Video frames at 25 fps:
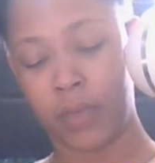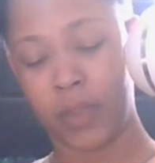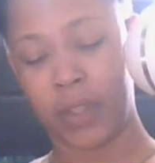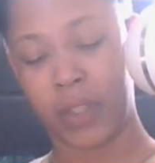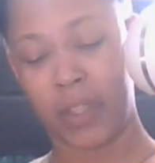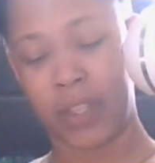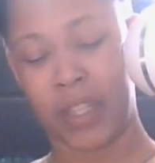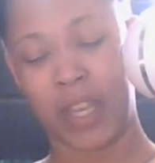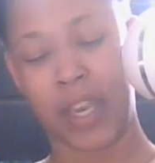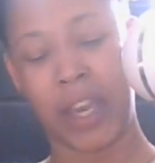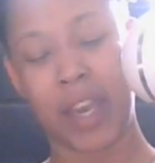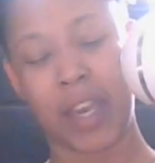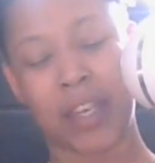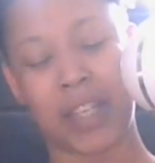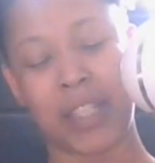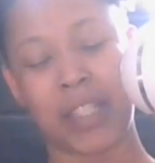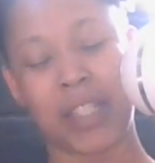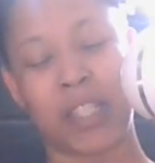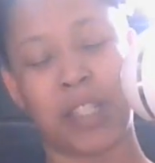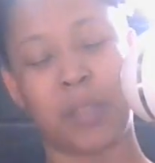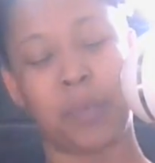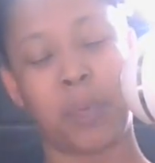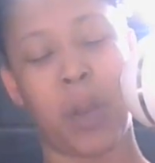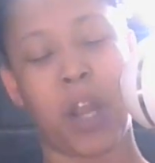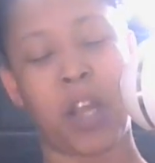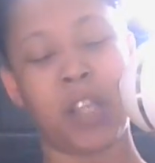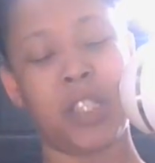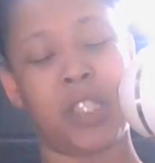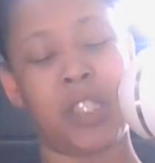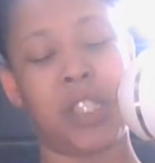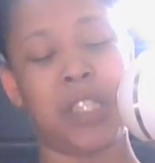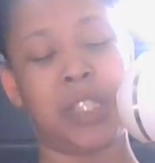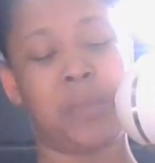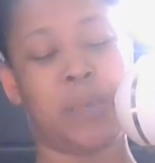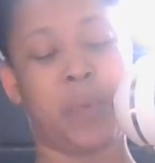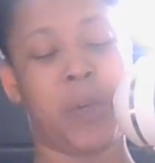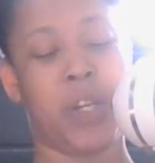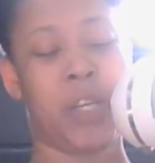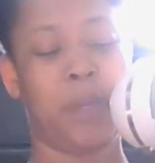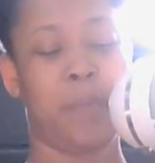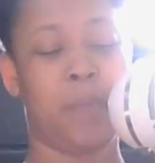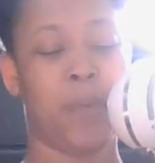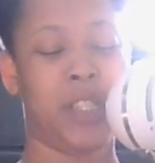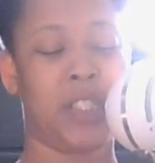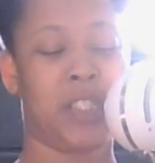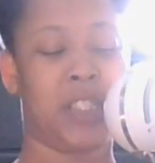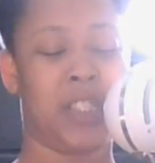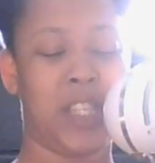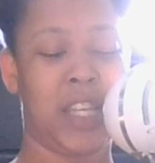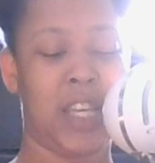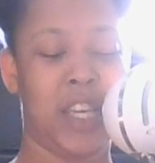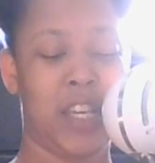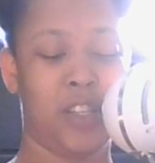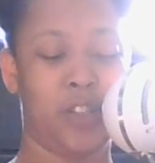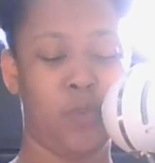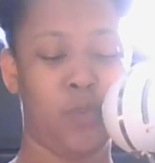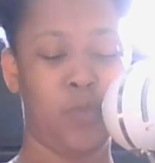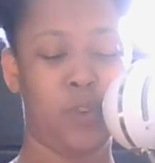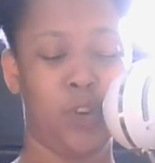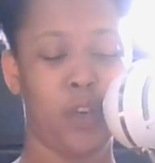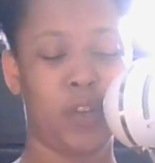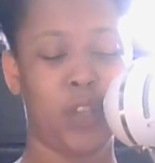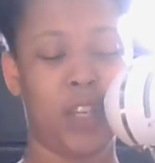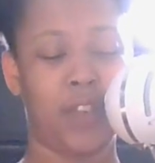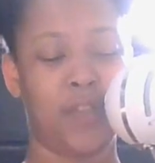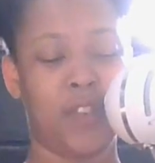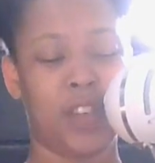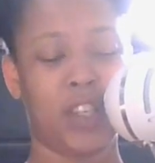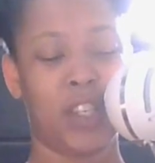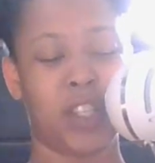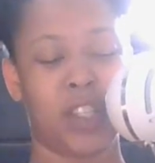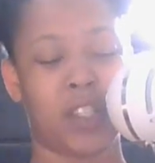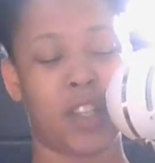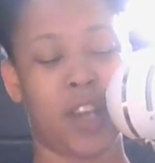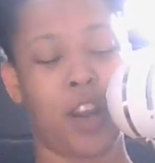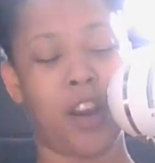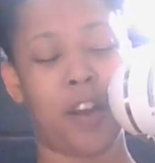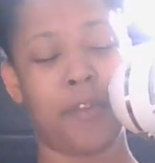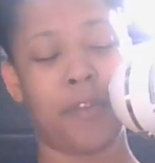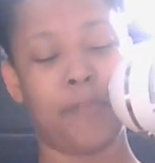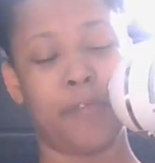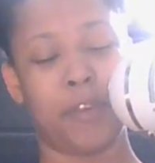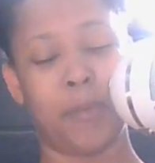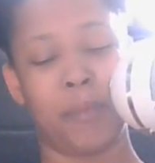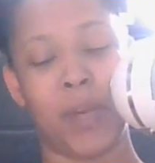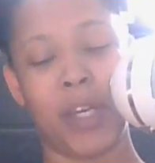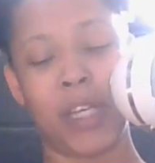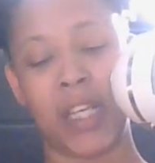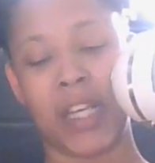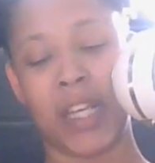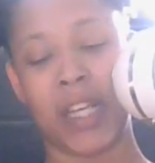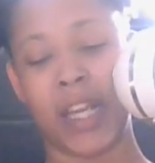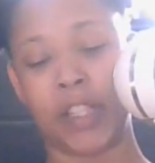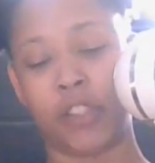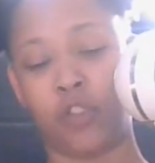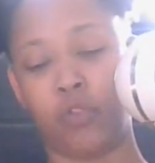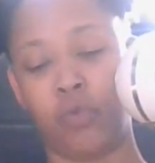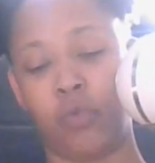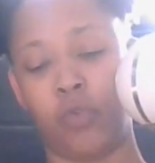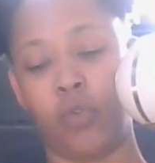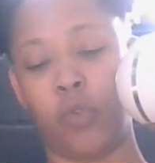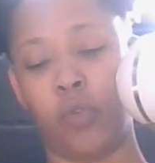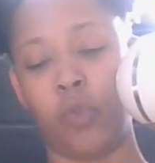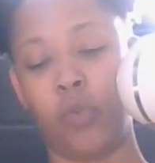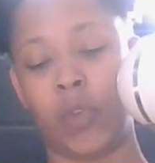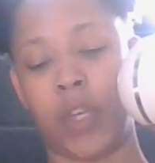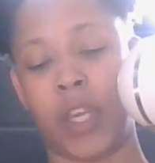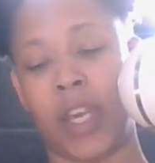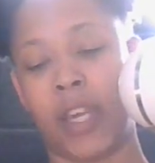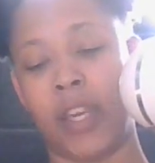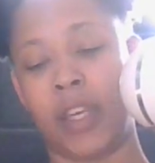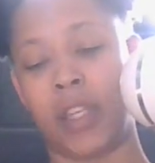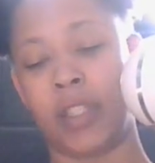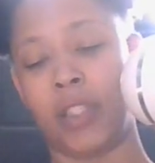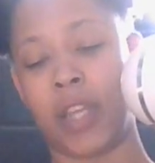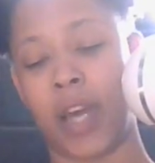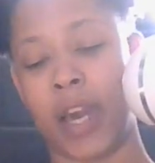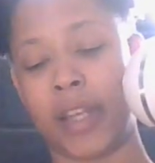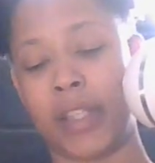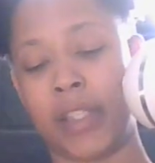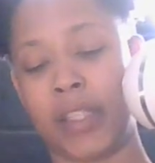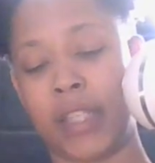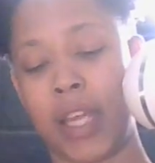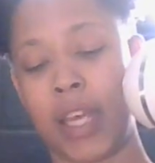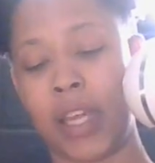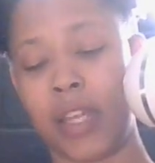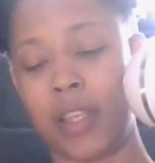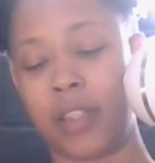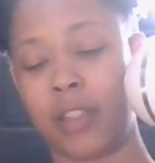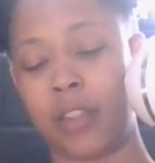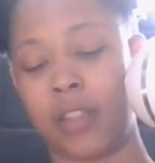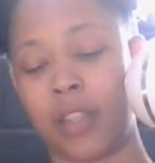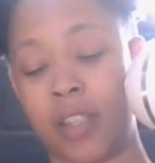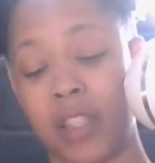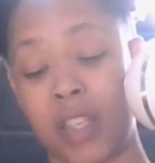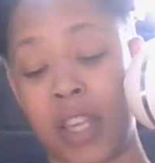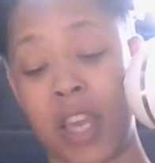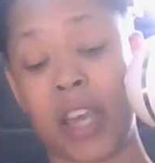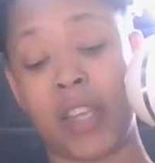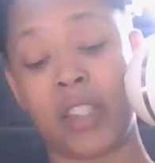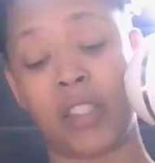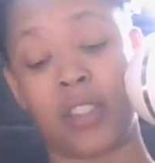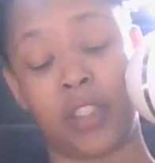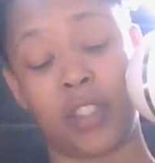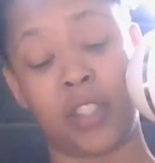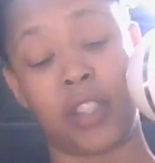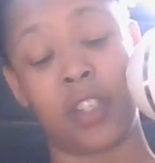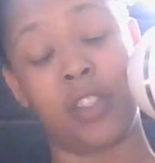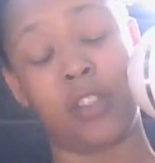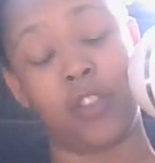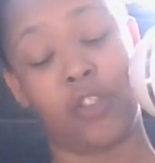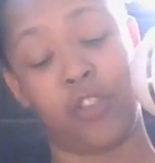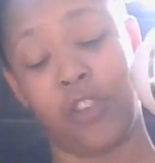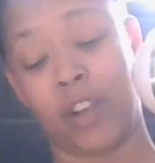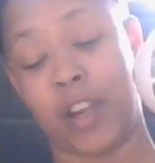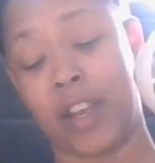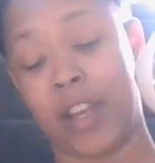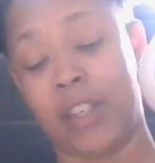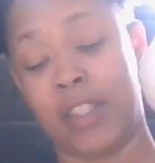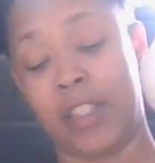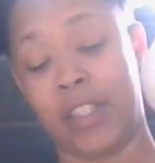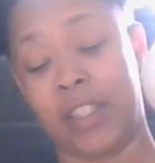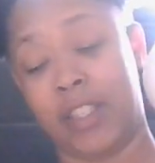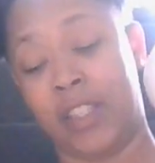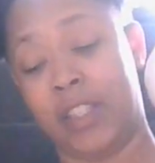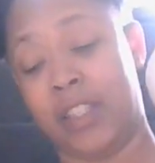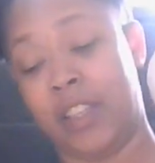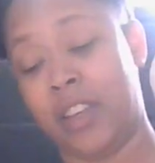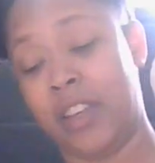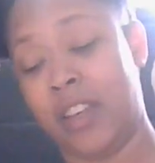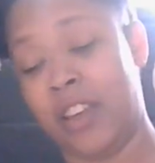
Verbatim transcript: Yeah, because this person is pretty much saying you don't even deserve the money that you do get. Like, that that shit crazy.